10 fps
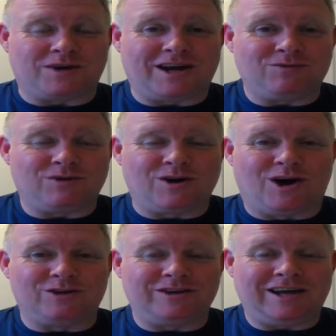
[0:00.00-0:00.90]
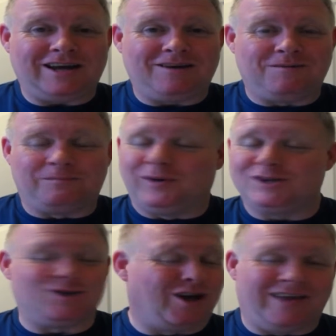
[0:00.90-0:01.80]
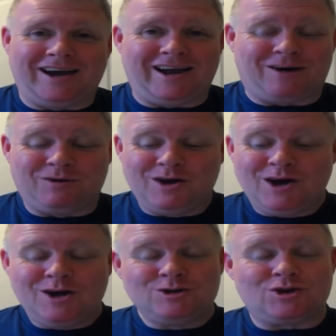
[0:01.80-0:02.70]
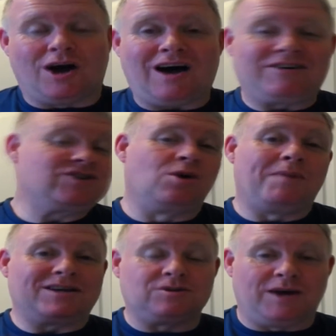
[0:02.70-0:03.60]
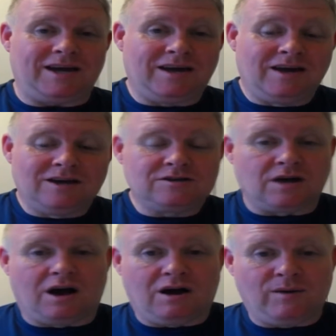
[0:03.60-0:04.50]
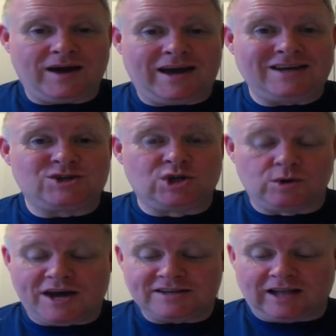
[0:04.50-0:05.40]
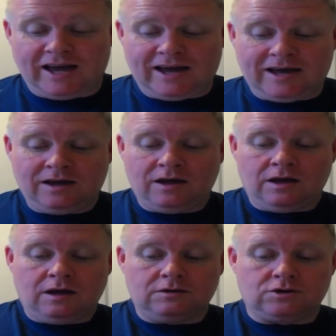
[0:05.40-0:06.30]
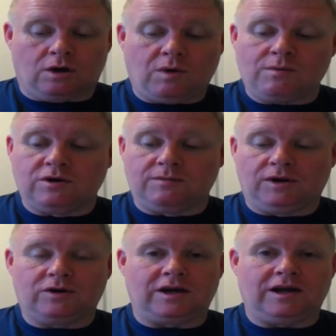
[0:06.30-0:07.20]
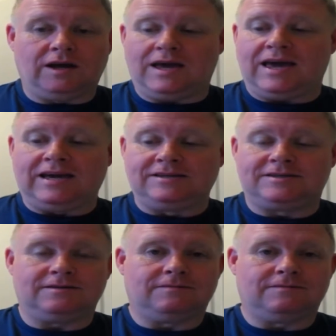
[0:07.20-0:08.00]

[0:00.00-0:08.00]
I had recorded it, but it's not there now. So I've had to come back to it. So it is 2 days later. So what we're going to be looking at is